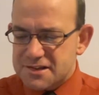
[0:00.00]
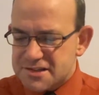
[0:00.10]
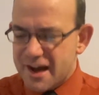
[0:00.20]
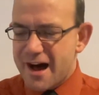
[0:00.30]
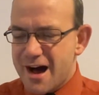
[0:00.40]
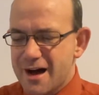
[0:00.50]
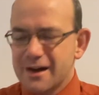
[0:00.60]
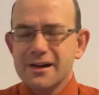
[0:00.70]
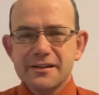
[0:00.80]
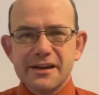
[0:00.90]
had
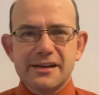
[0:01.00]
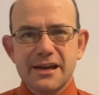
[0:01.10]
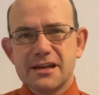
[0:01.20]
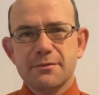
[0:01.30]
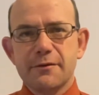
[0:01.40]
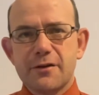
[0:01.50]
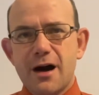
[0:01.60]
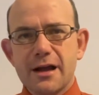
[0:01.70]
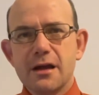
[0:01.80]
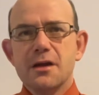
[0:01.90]
saw the kingdom of
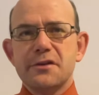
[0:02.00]
God.